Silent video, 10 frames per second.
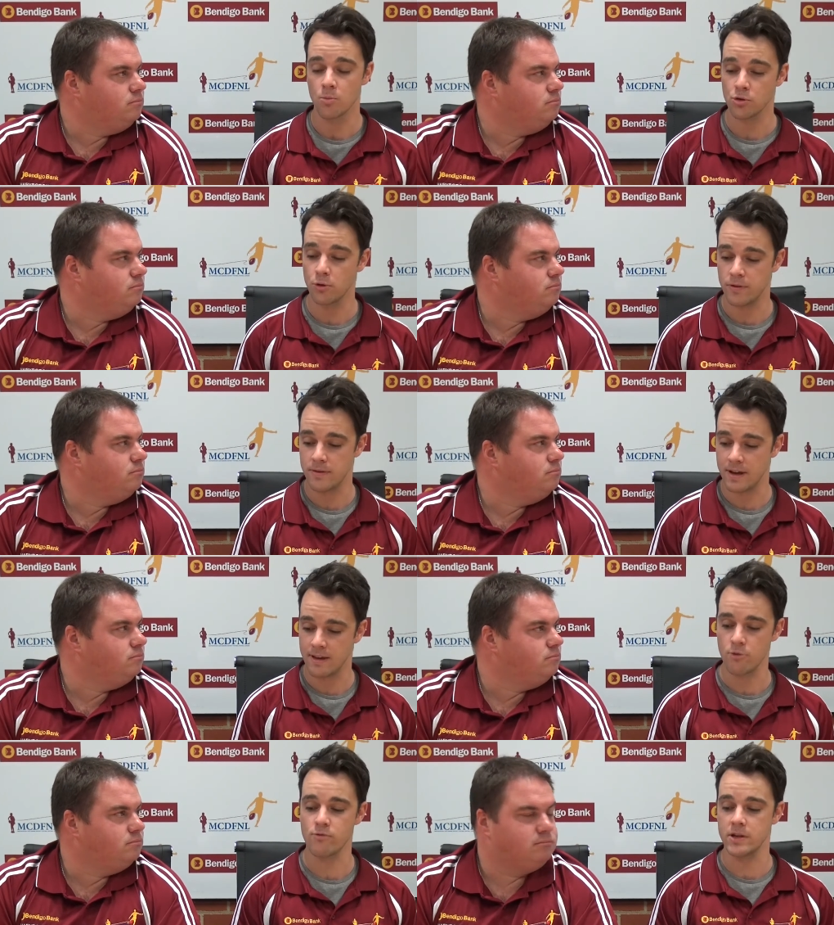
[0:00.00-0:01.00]
Speaker 1: prove that
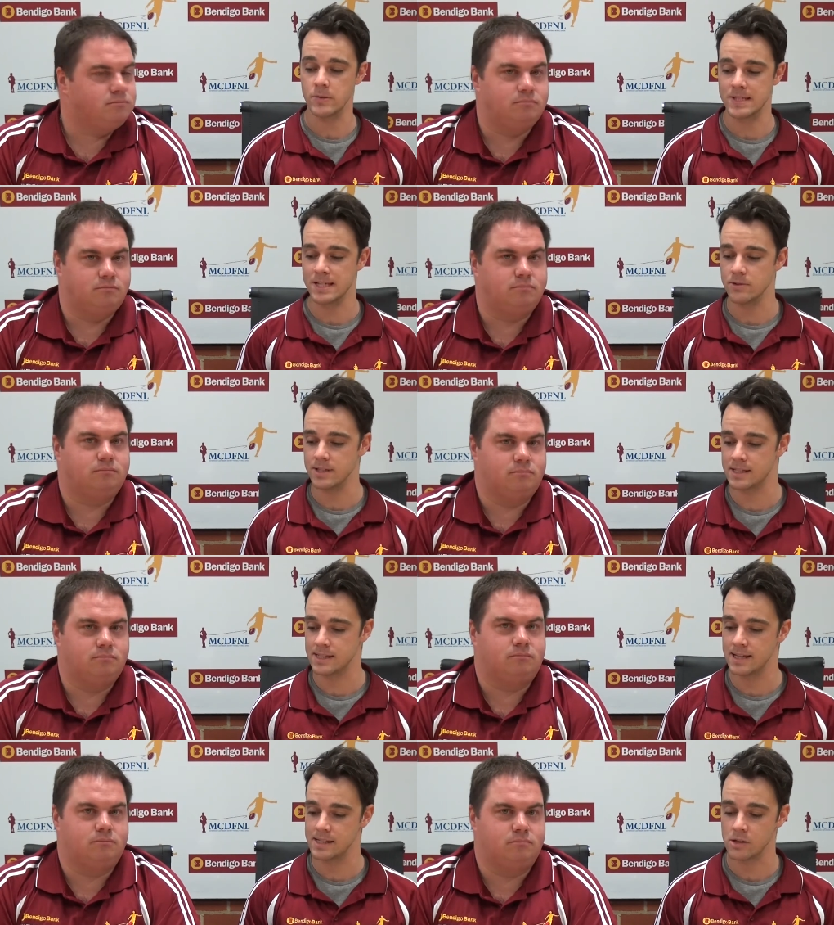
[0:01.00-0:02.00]
they're the real deal this
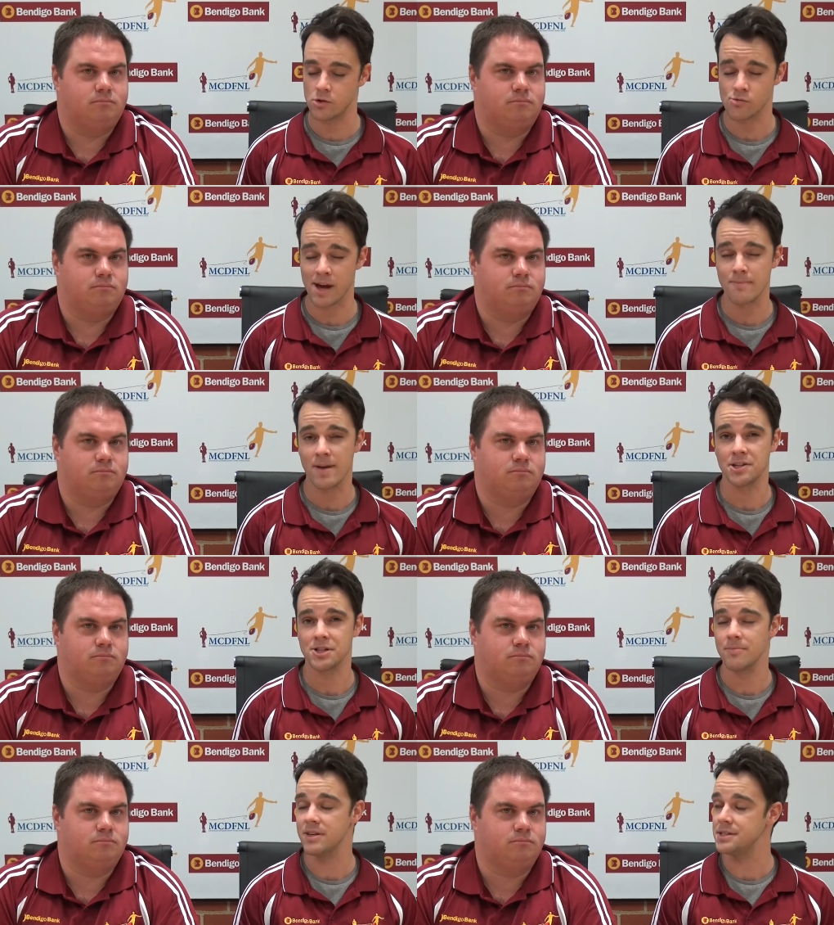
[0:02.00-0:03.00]
season. Great
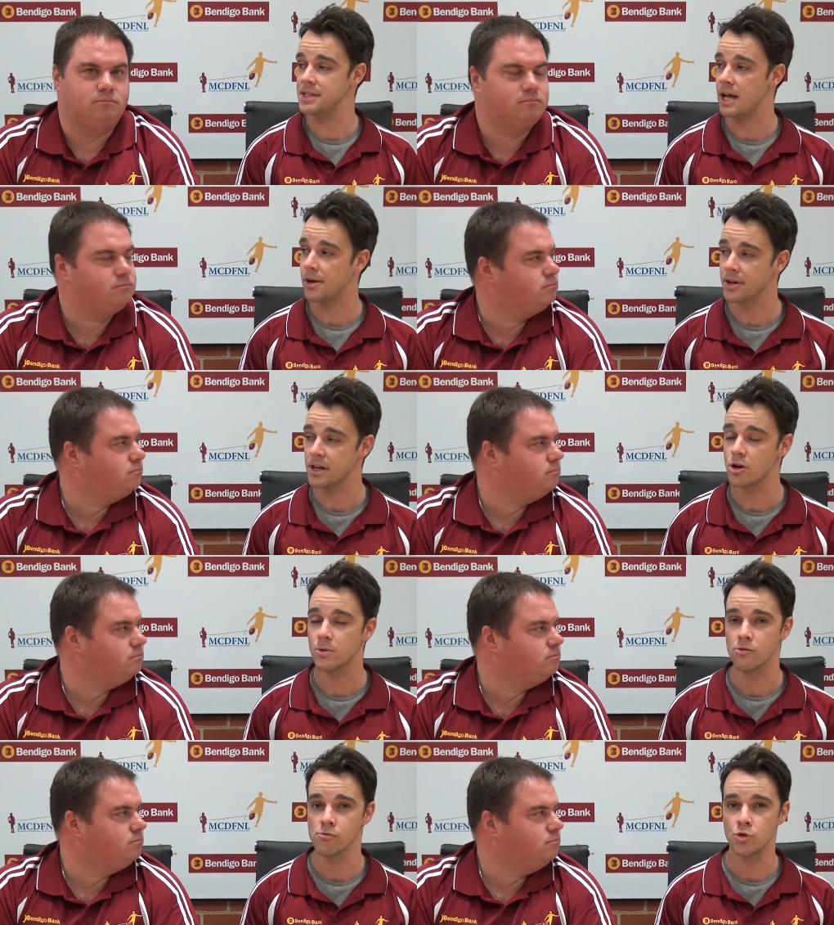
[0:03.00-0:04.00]
matchup this, and I'm going to go
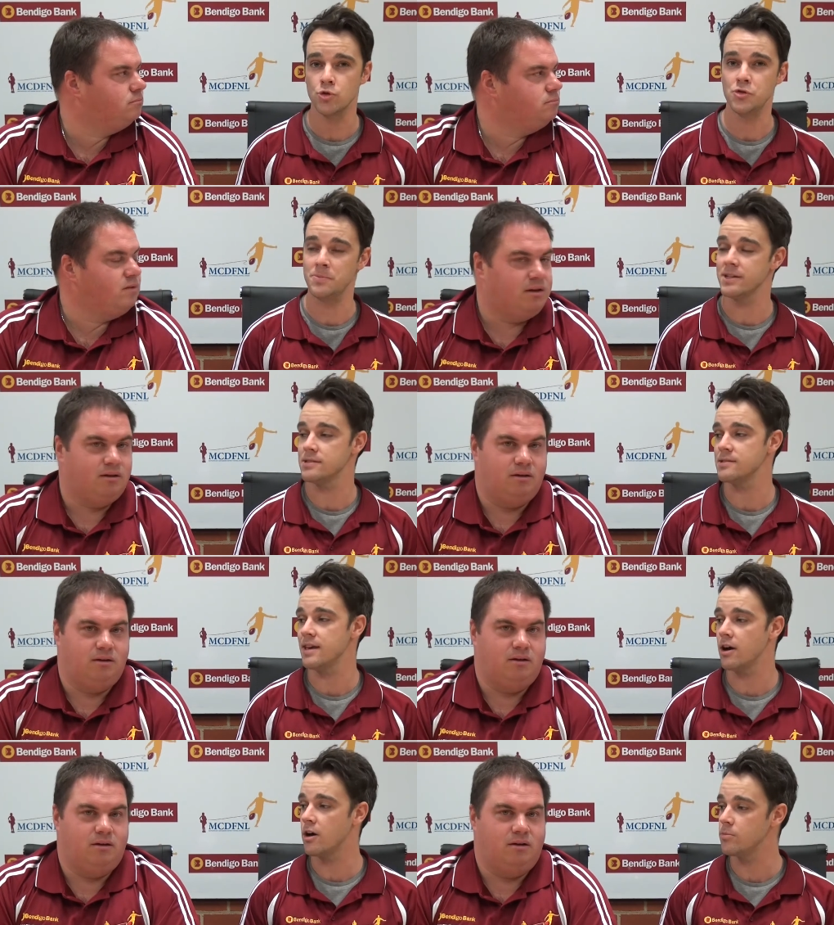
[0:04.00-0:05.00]
with the Roos because it's
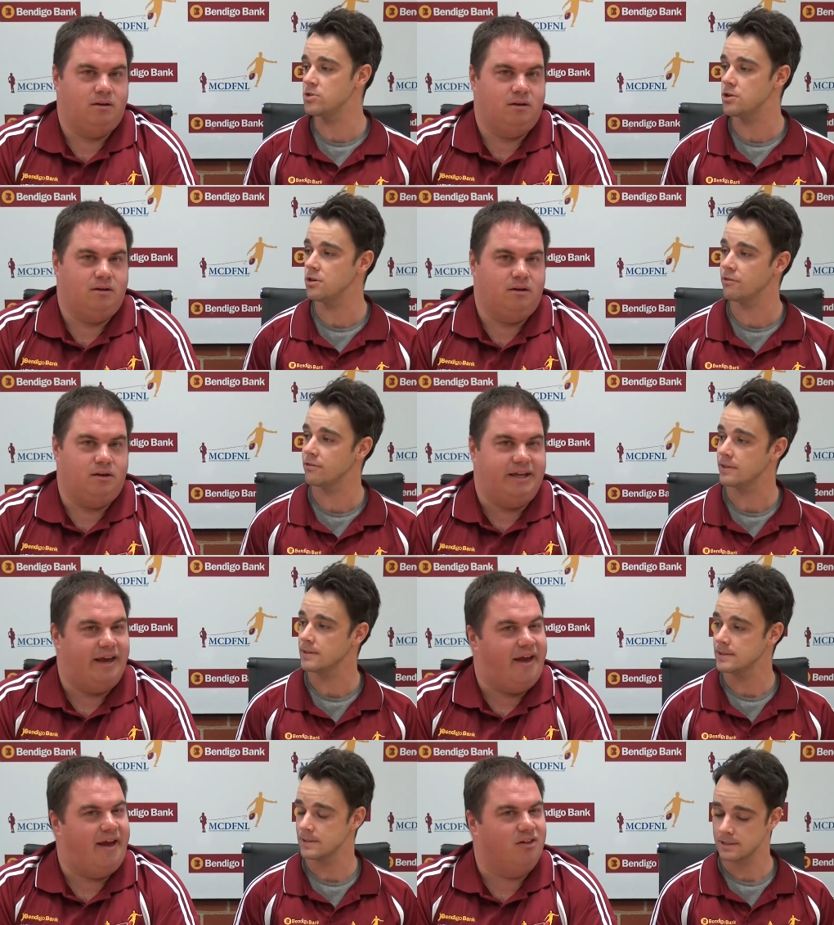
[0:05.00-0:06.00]
their home turf.
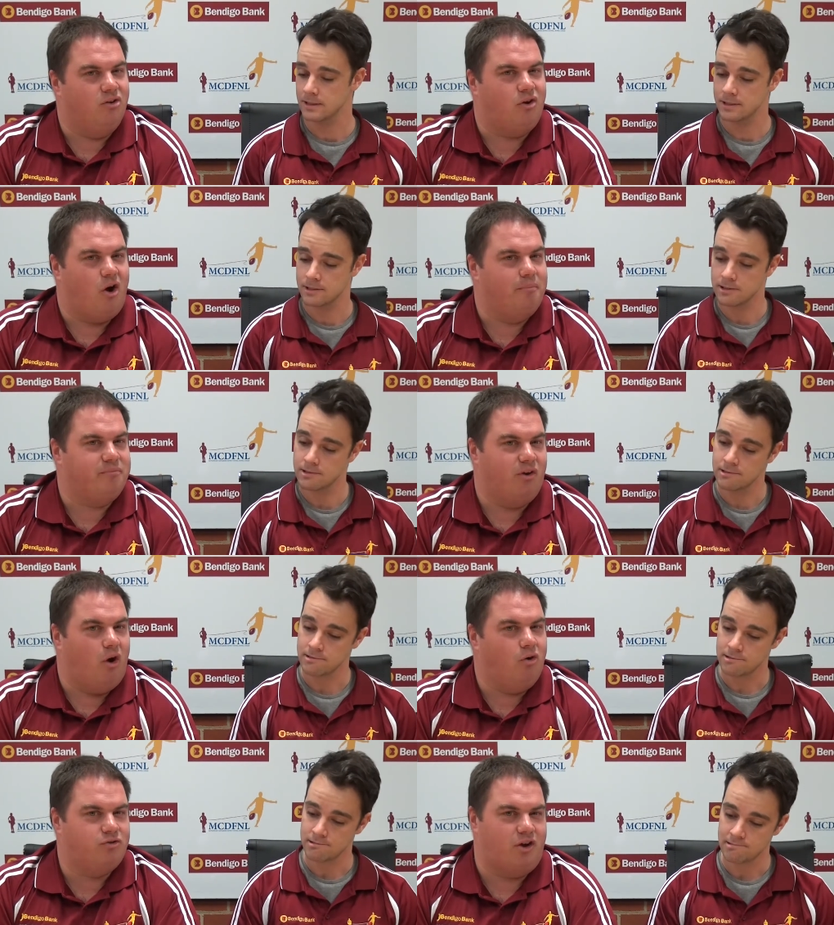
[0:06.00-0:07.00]
Speaker 2: Yeah, look, I'm
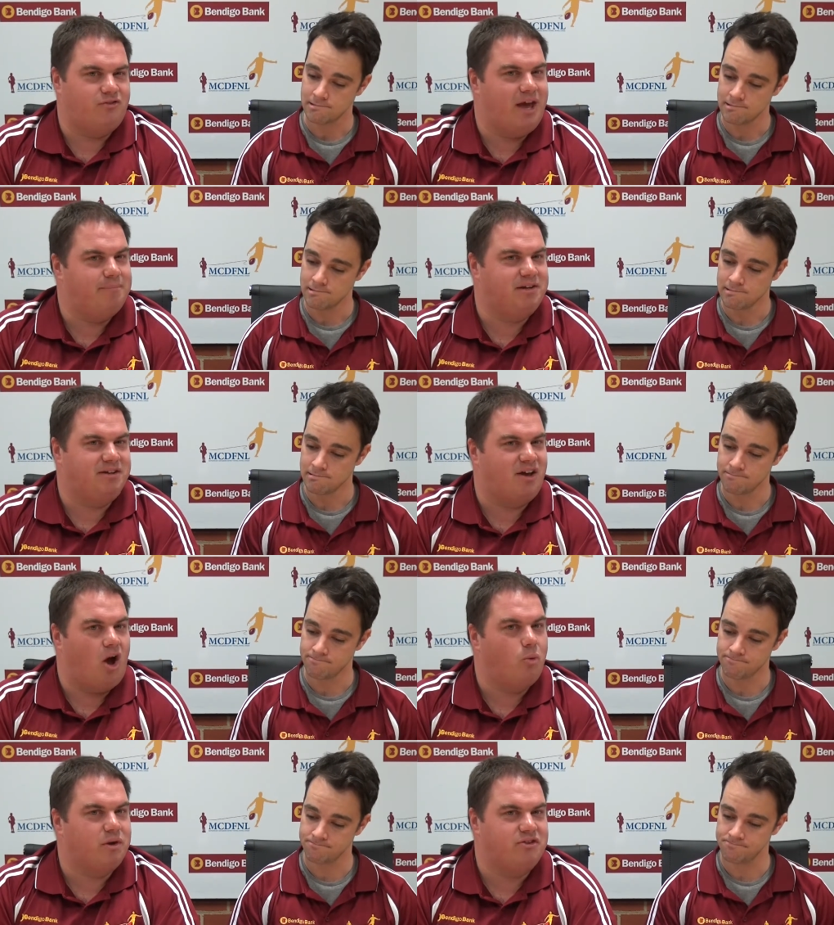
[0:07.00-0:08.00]
also tempted to
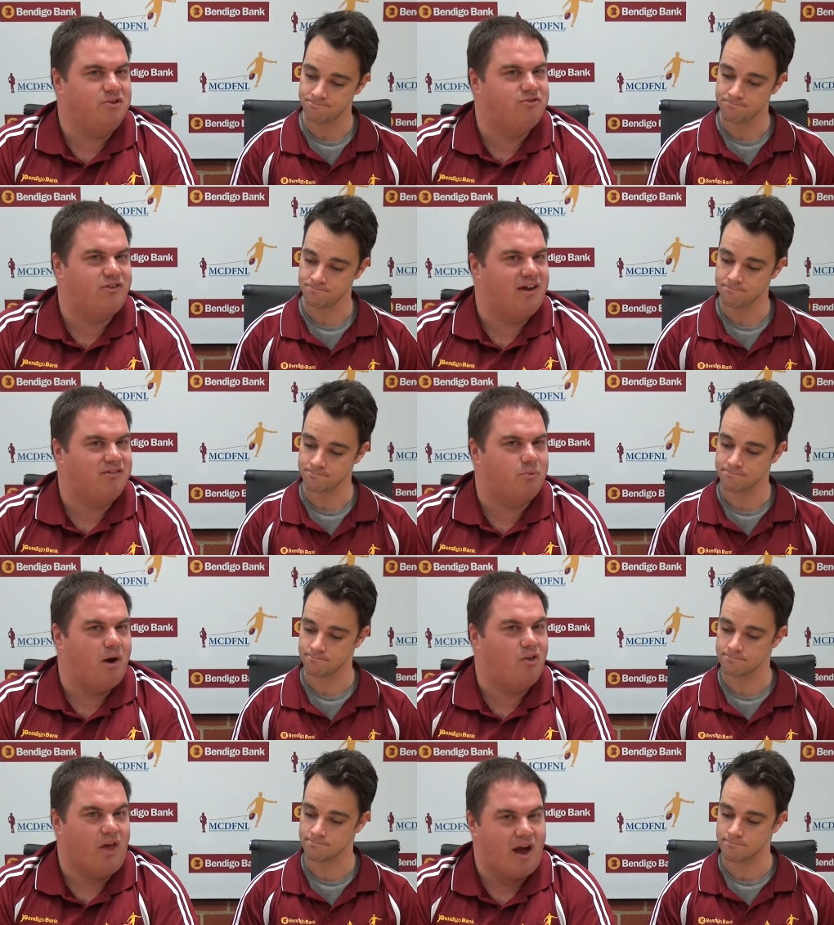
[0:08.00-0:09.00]
go with Newstead as
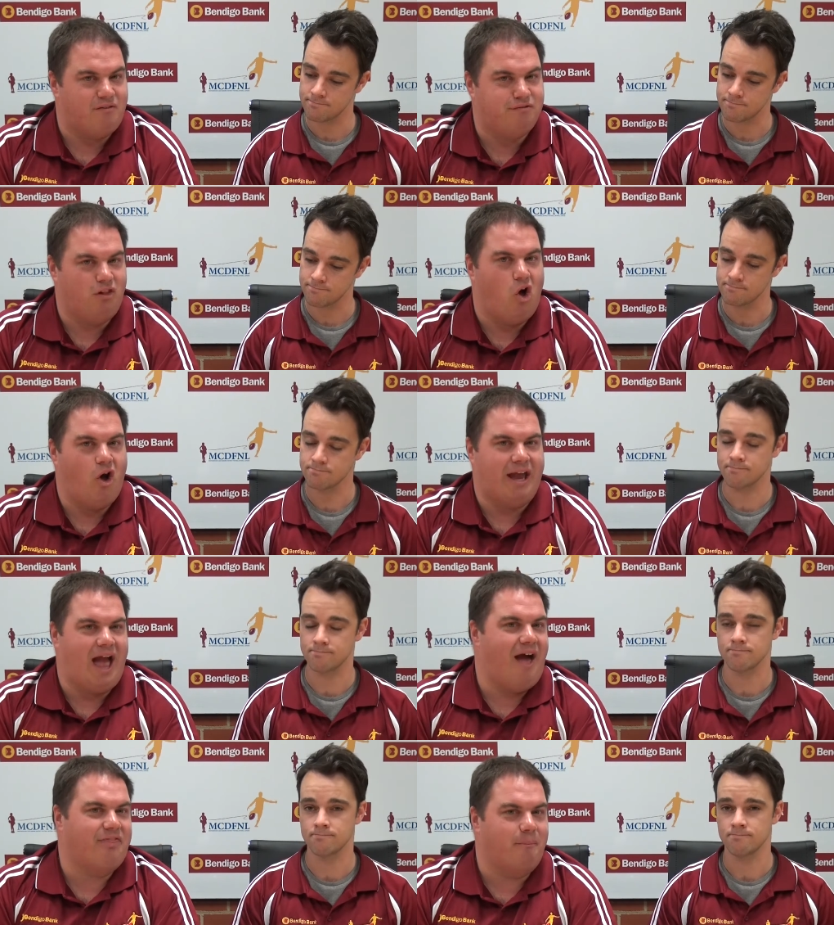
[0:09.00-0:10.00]
well. They are
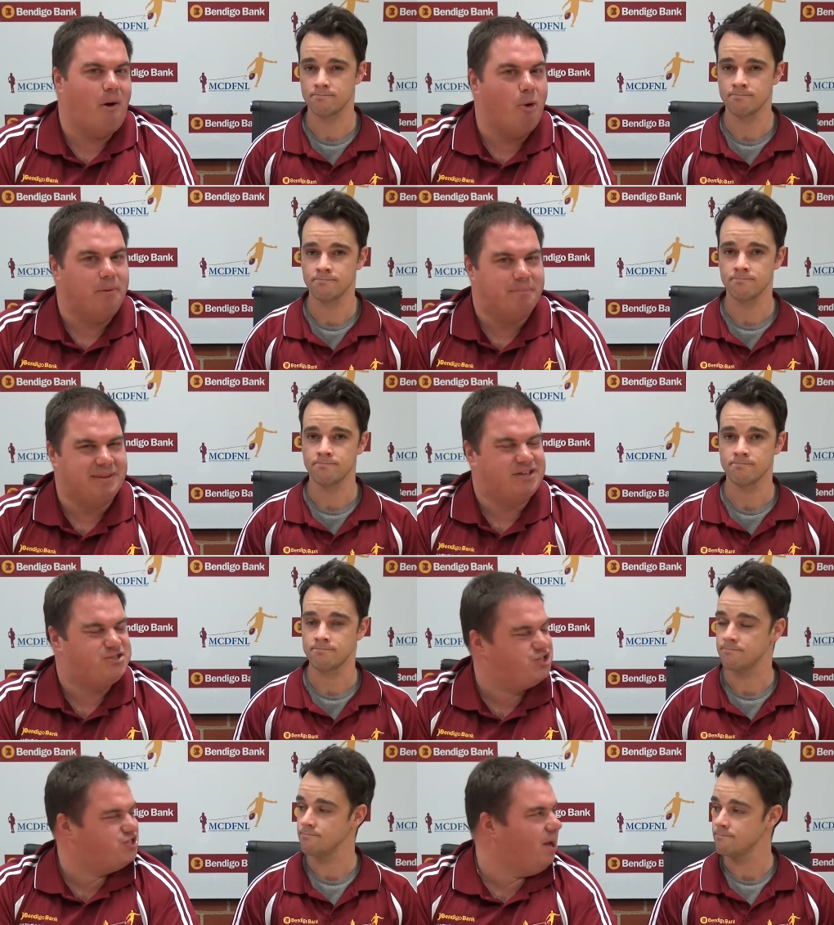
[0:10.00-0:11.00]
flying at the moment, but there's
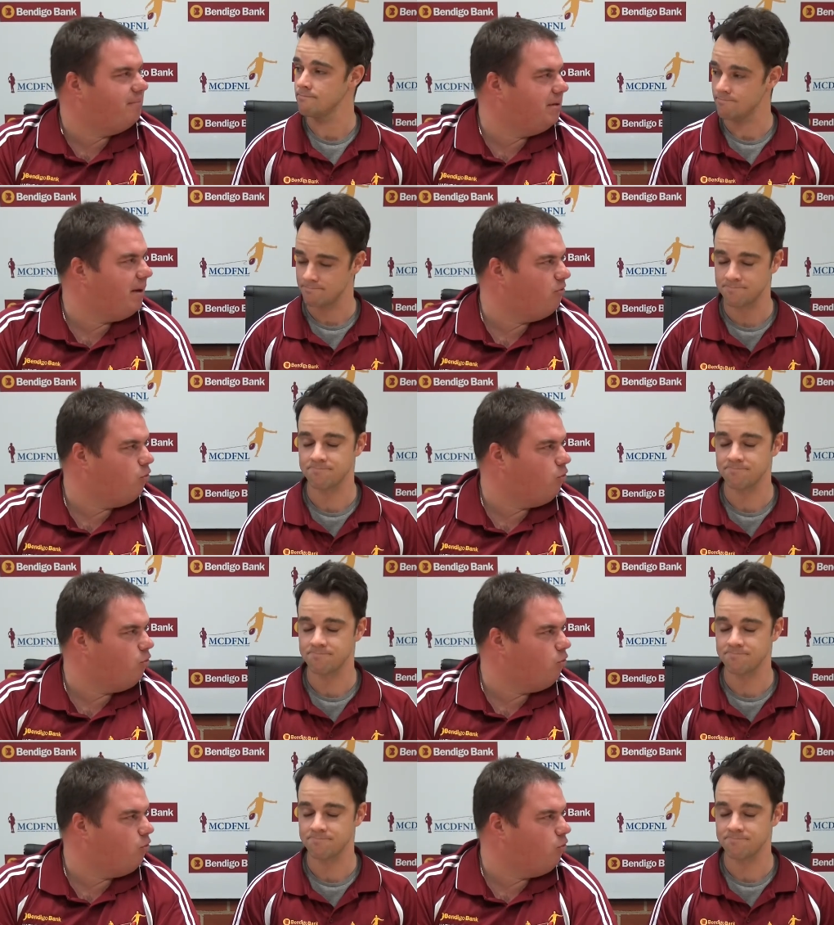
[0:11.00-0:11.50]
just something about